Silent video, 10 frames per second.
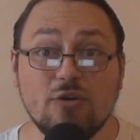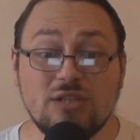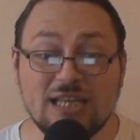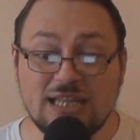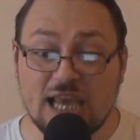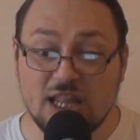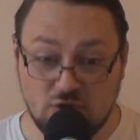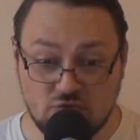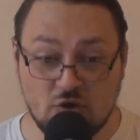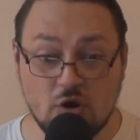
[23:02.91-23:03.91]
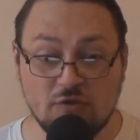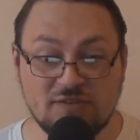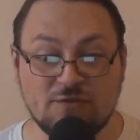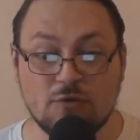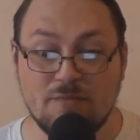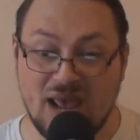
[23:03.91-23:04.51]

voted in droves for